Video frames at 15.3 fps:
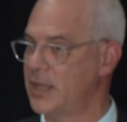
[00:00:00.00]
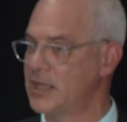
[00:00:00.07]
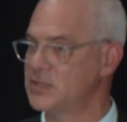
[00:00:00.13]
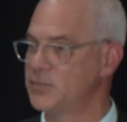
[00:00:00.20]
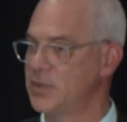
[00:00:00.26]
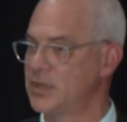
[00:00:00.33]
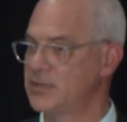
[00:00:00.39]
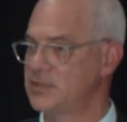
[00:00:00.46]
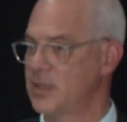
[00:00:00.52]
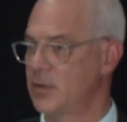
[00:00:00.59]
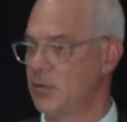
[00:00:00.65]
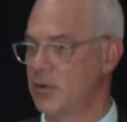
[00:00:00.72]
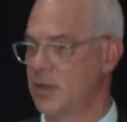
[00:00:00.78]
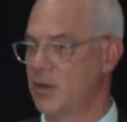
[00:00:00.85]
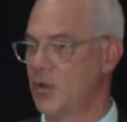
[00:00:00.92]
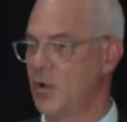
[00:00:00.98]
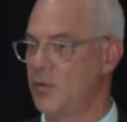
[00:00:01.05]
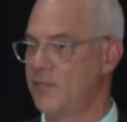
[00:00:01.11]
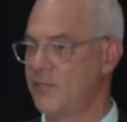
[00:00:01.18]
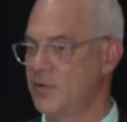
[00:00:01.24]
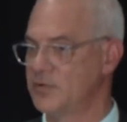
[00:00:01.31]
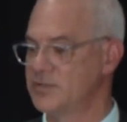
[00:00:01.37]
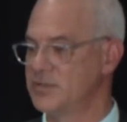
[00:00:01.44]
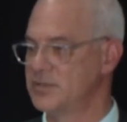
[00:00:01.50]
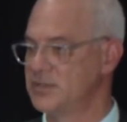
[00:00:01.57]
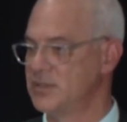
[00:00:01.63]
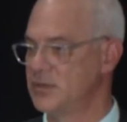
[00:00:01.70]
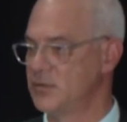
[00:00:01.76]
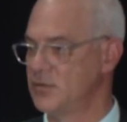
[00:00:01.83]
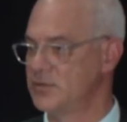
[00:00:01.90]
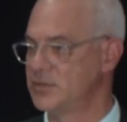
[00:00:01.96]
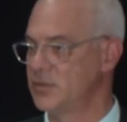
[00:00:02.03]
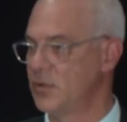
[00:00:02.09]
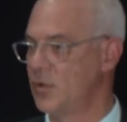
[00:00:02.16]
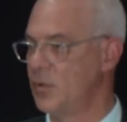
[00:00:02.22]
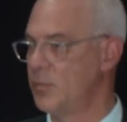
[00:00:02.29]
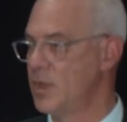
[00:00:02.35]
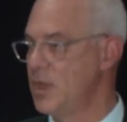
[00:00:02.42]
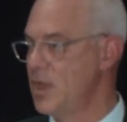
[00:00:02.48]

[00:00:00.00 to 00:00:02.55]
because they were at home versus in a nursing home.